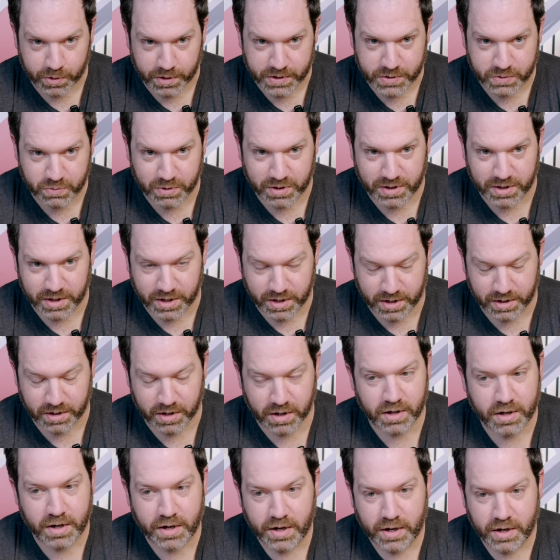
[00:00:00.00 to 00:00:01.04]
this within
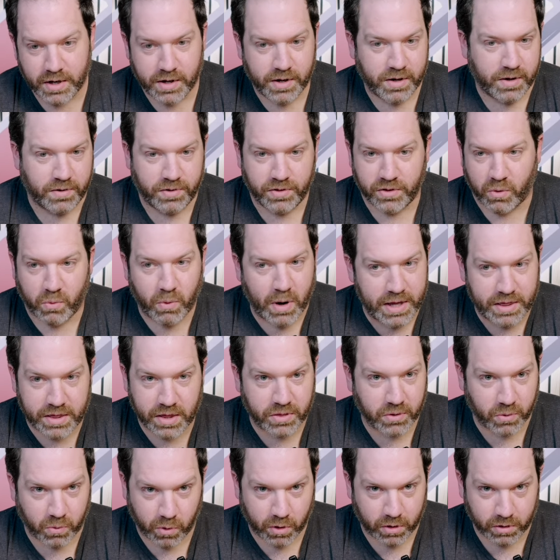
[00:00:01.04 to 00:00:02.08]
the way that
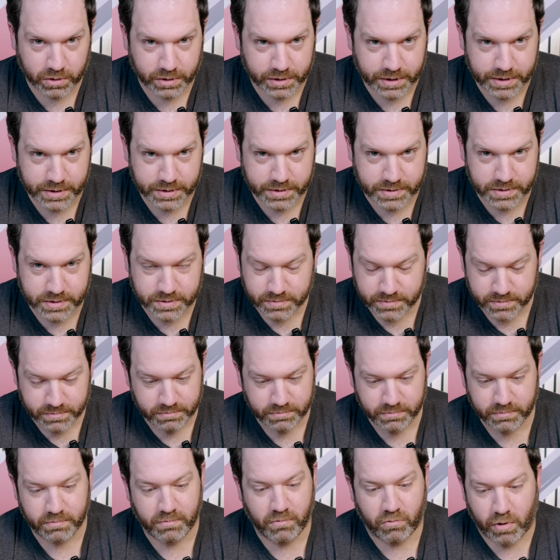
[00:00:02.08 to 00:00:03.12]
the world is
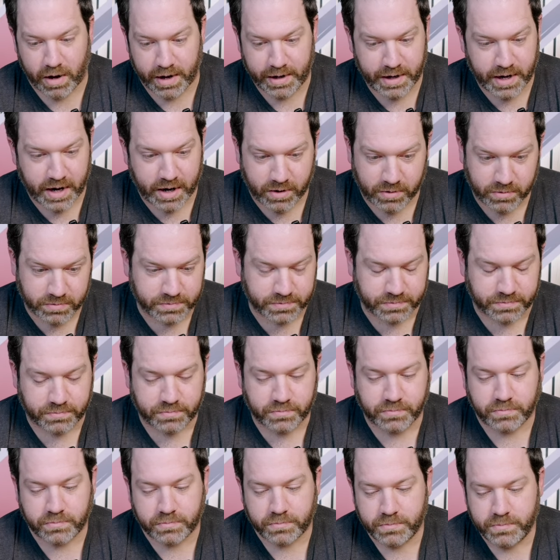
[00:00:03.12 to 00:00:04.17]
right now.
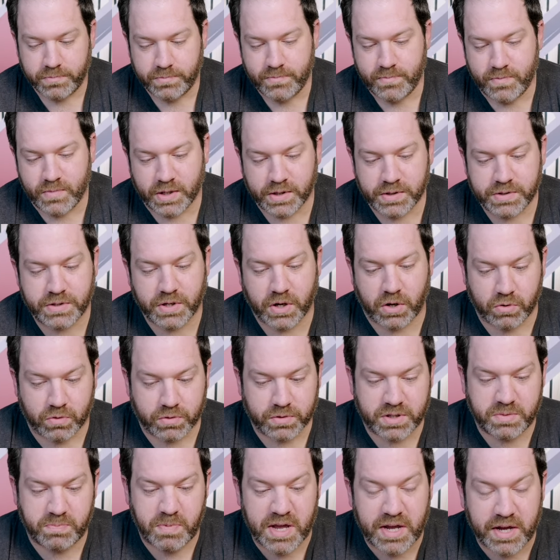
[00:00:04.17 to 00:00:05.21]
So
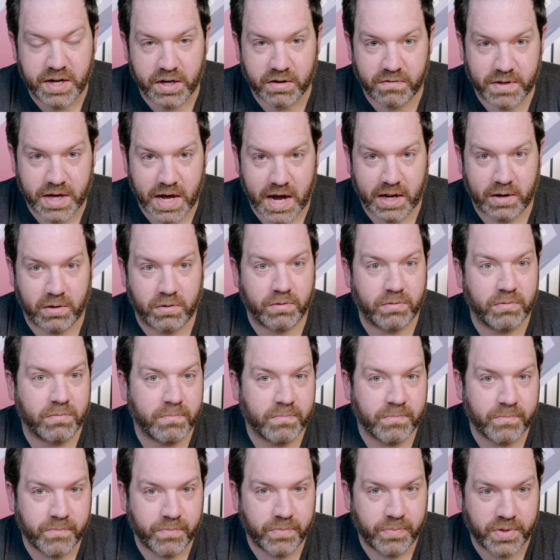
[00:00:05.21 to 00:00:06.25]
speaking of that,
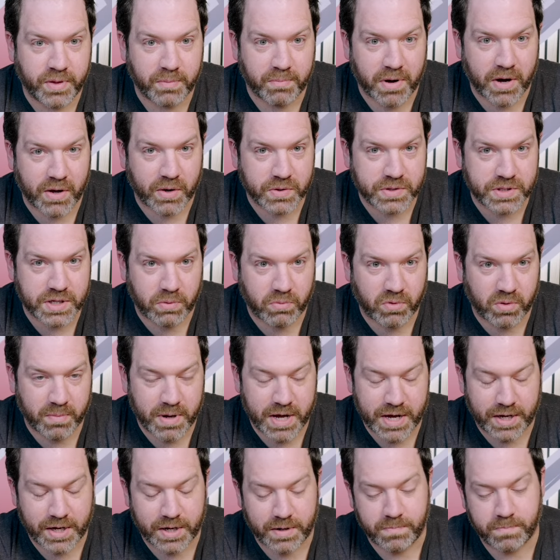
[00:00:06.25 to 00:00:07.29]
the models that we're
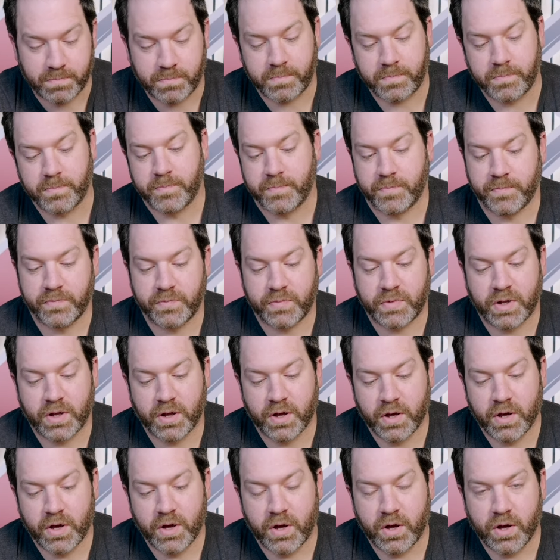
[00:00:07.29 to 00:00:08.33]
making:
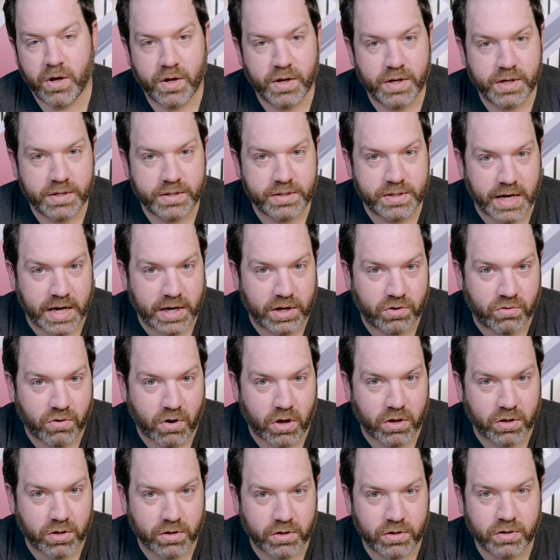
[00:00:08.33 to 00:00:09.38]

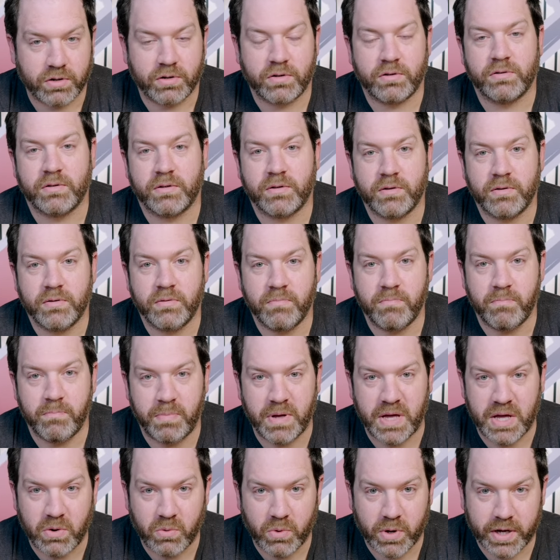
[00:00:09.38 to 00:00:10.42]
Sandcrawler,
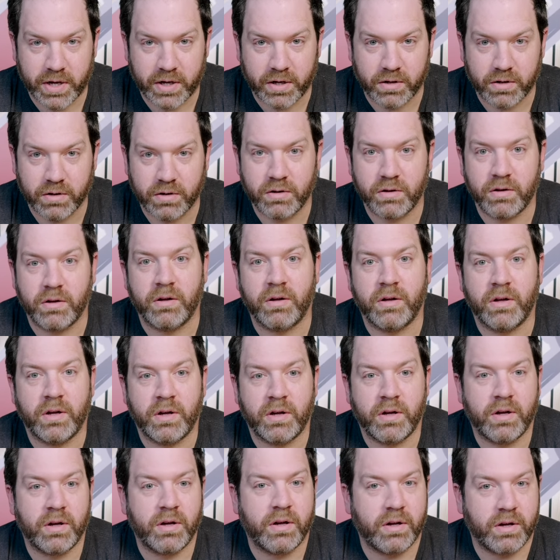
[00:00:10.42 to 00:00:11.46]
B-Wing,
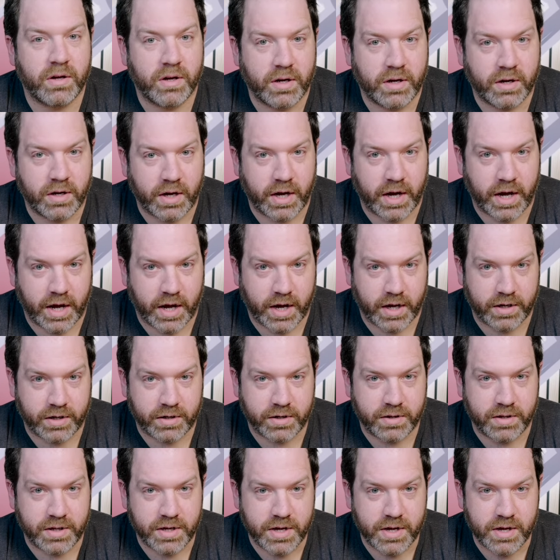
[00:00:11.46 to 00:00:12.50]

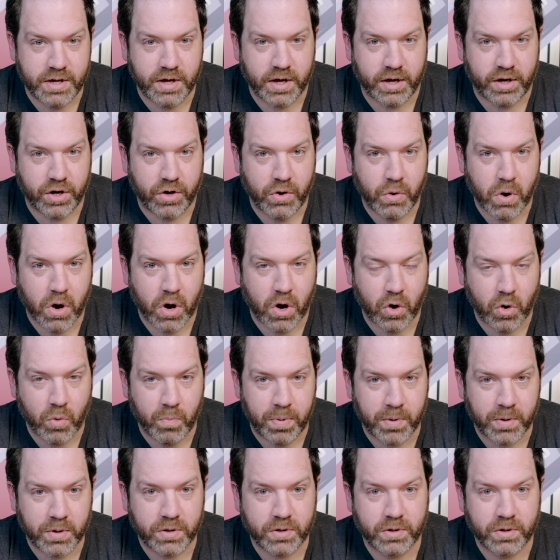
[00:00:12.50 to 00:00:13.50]
and the A New Hope